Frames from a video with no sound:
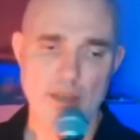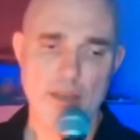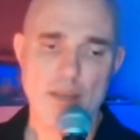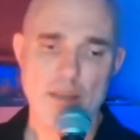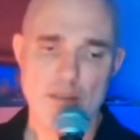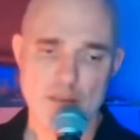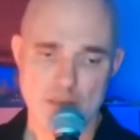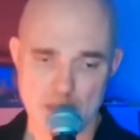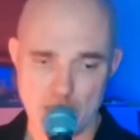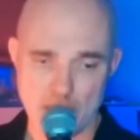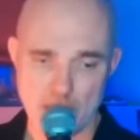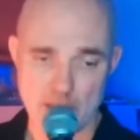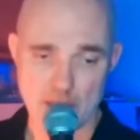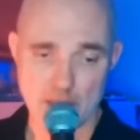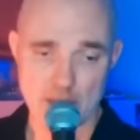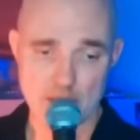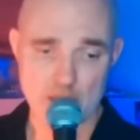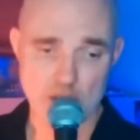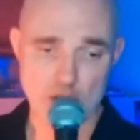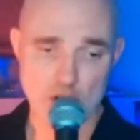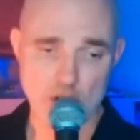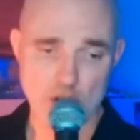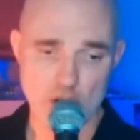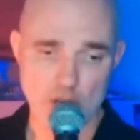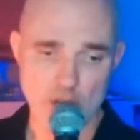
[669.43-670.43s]
Okay,
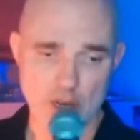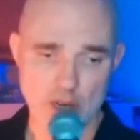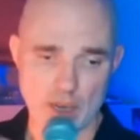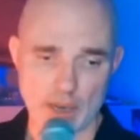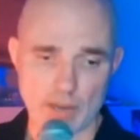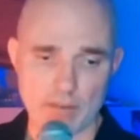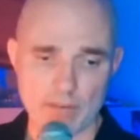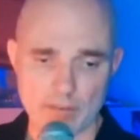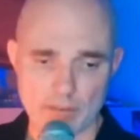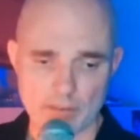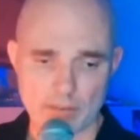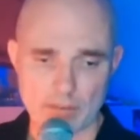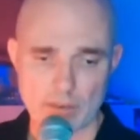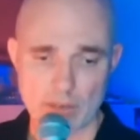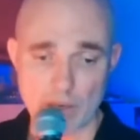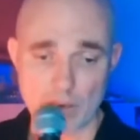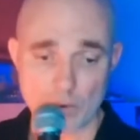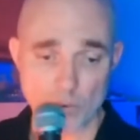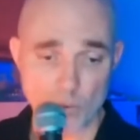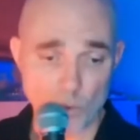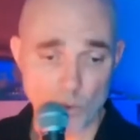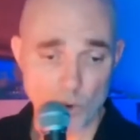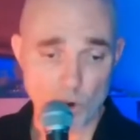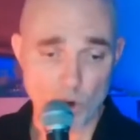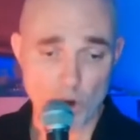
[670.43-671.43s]
internally in a
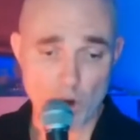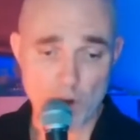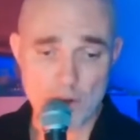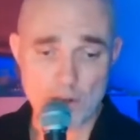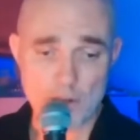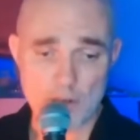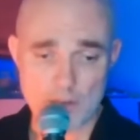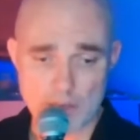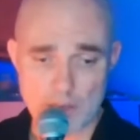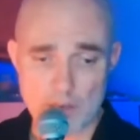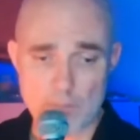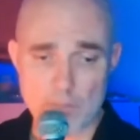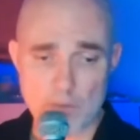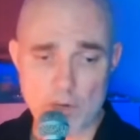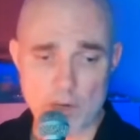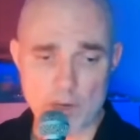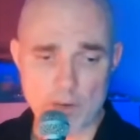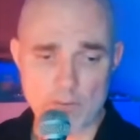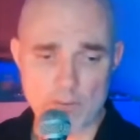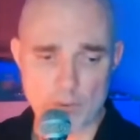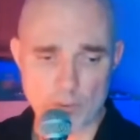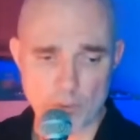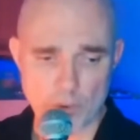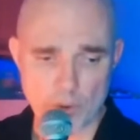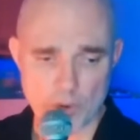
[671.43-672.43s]
word, in the middle of a
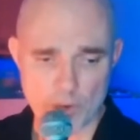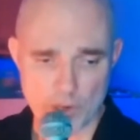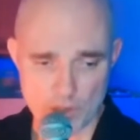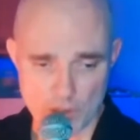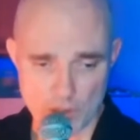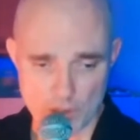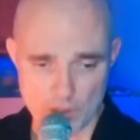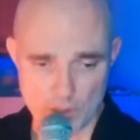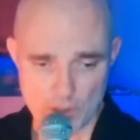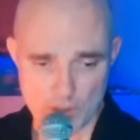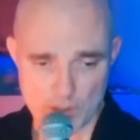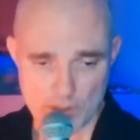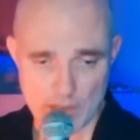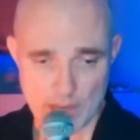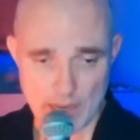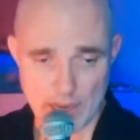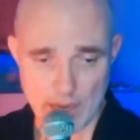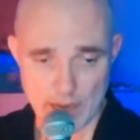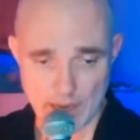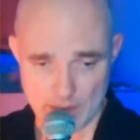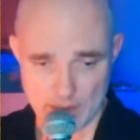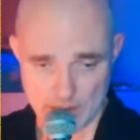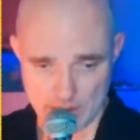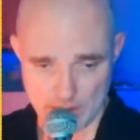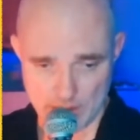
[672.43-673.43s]
word, you use that,
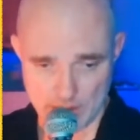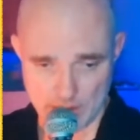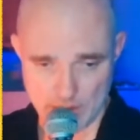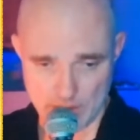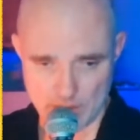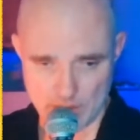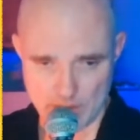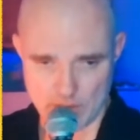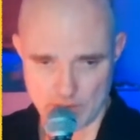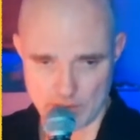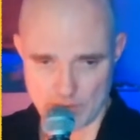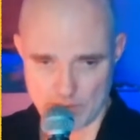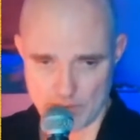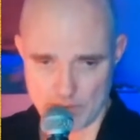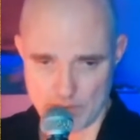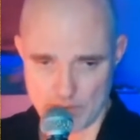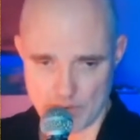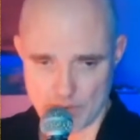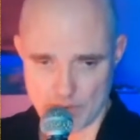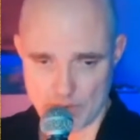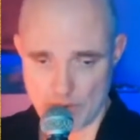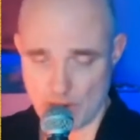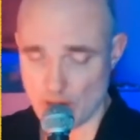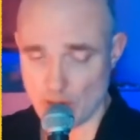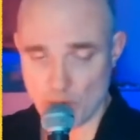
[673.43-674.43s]

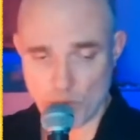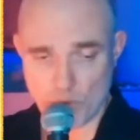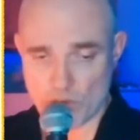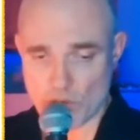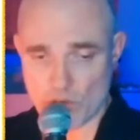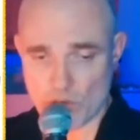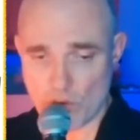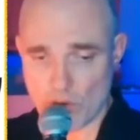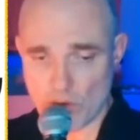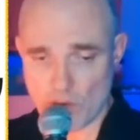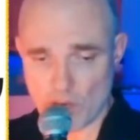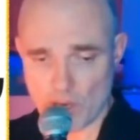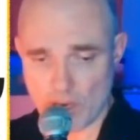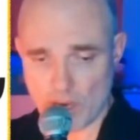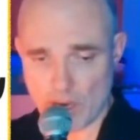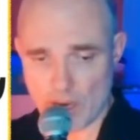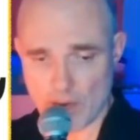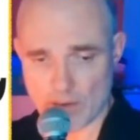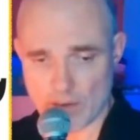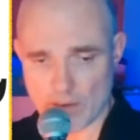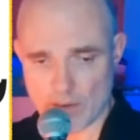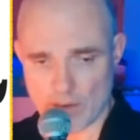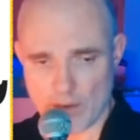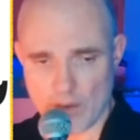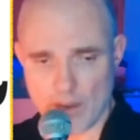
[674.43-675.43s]
right? Or starting out.
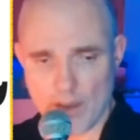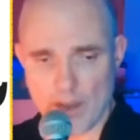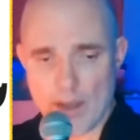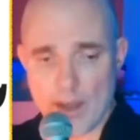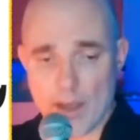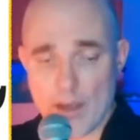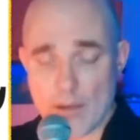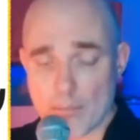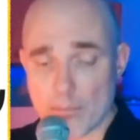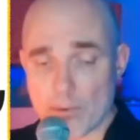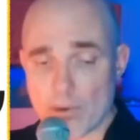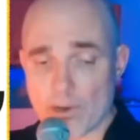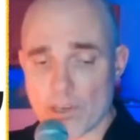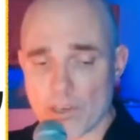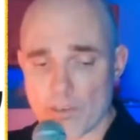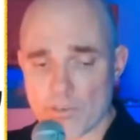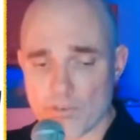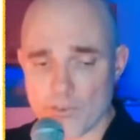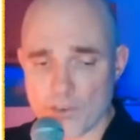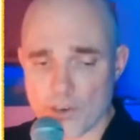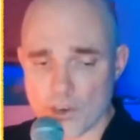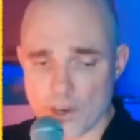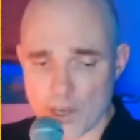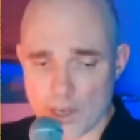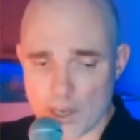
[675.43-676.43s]
But if
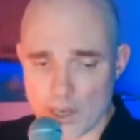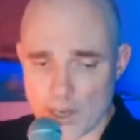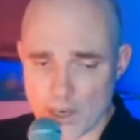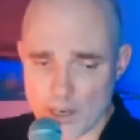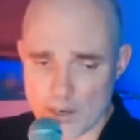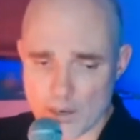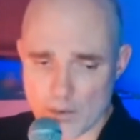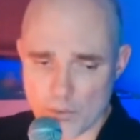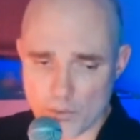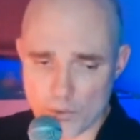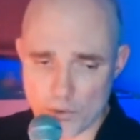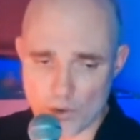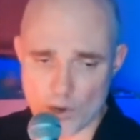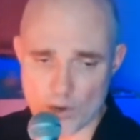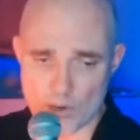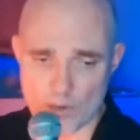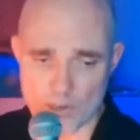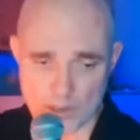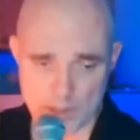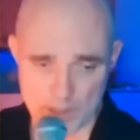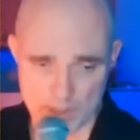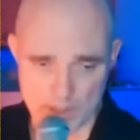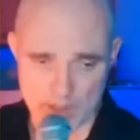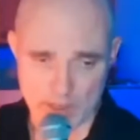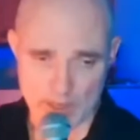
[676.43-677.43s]
you're going to end a word in a
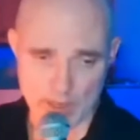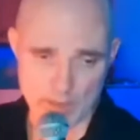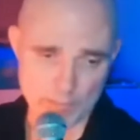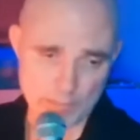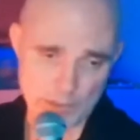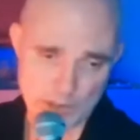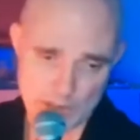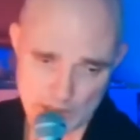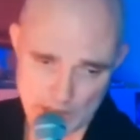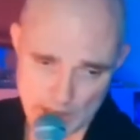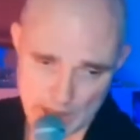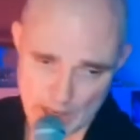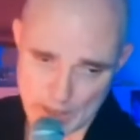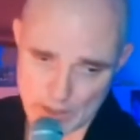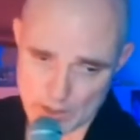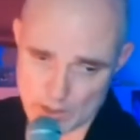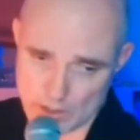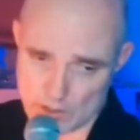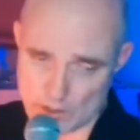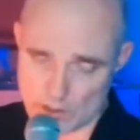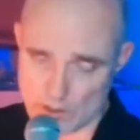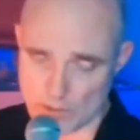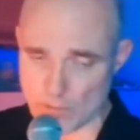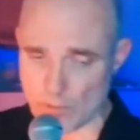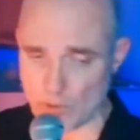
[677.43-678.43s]
sigma, you got to use
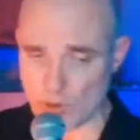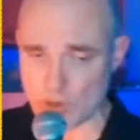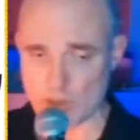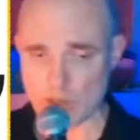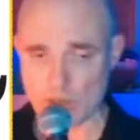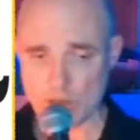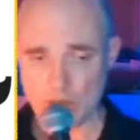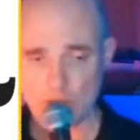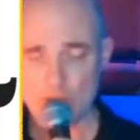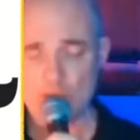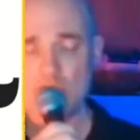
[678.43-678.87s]
the one that looks